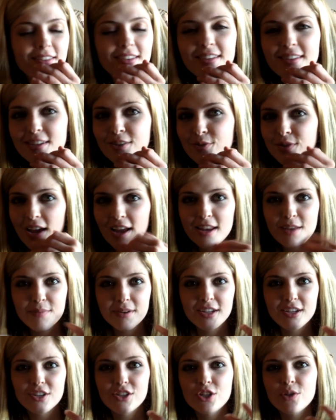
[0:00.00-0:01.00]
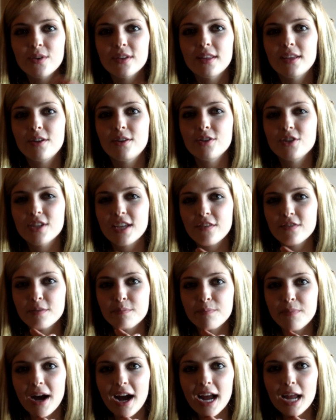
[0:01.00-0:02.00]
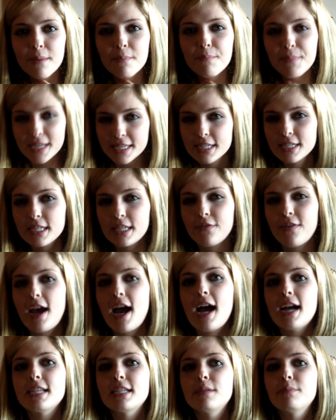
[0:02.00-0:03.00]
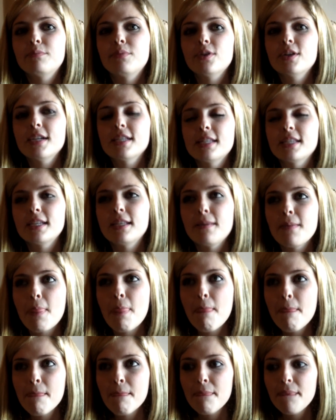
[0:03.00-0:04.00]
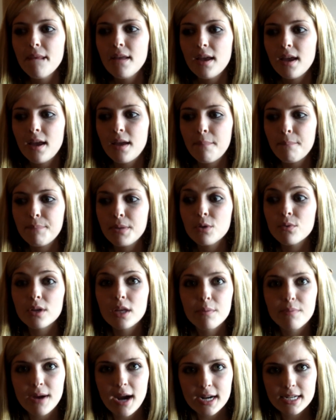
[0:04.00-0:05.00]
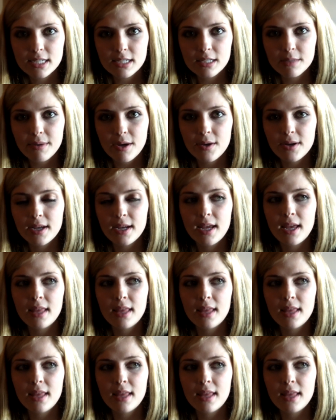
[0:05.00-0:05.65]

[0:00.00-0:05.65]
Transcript: know. think anybody could do it. They just have to buy business of acting books and and be really practical about